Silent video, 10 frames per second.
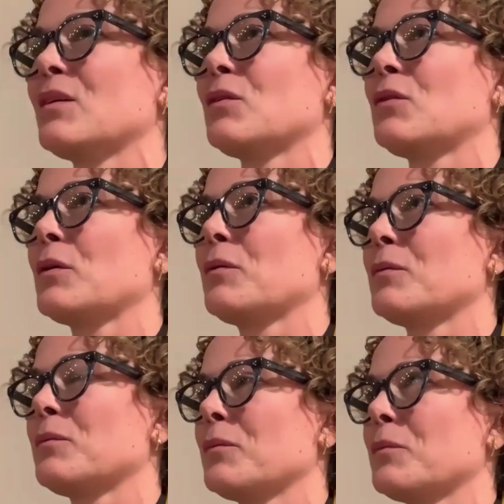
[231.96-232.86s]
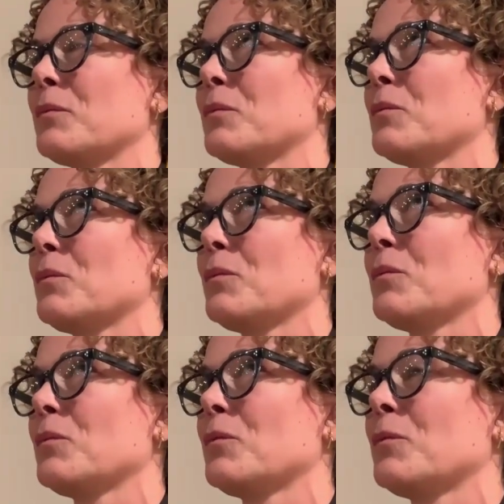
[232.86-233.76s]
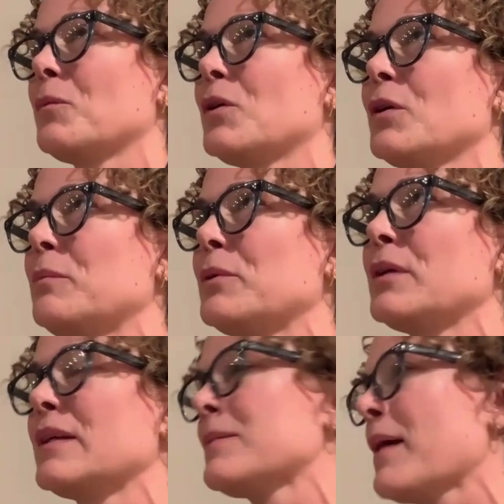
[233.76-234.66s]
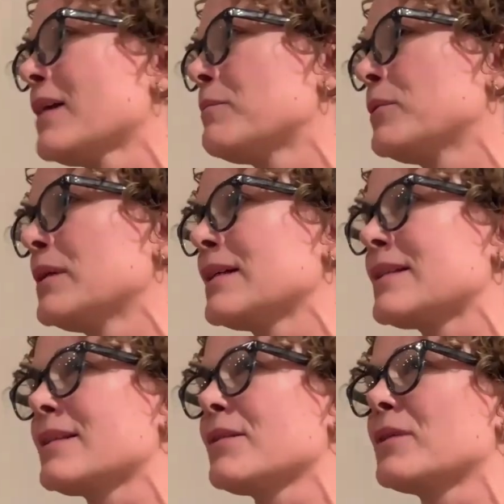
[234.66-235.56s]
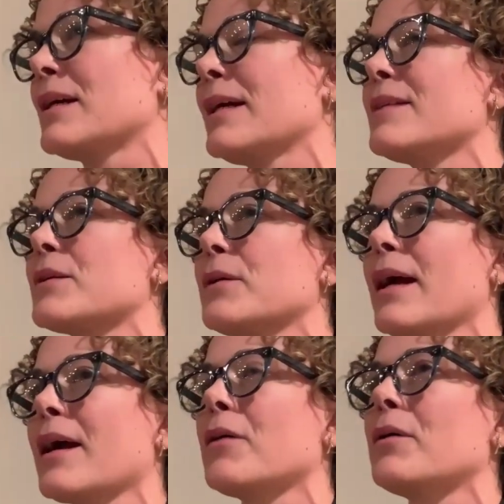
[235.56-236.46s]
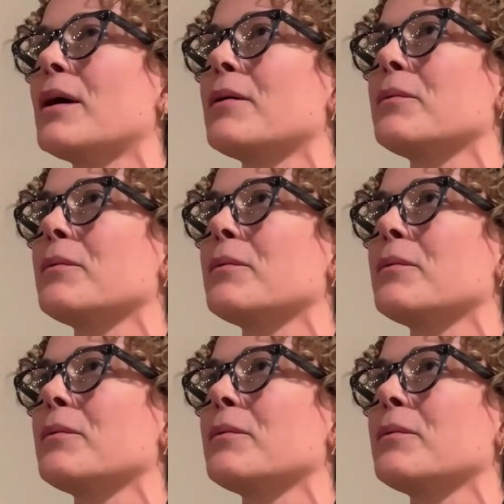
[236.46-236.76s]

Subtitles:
So, good Buddhist, bad Buddhist, right? So how are